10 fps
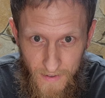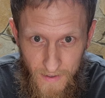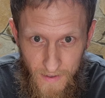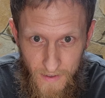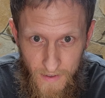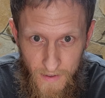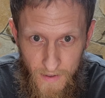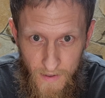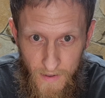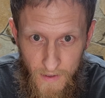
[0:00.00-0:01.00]

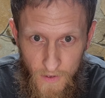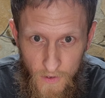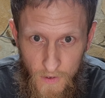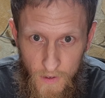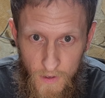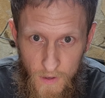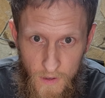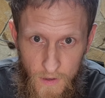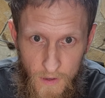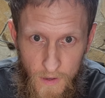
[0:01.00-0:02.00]

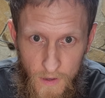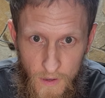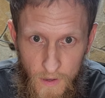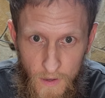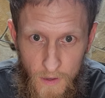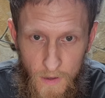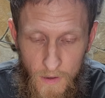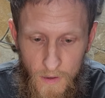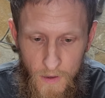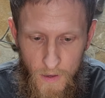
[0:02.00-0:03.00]

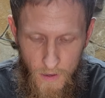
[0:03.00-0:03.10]
Nothing is said.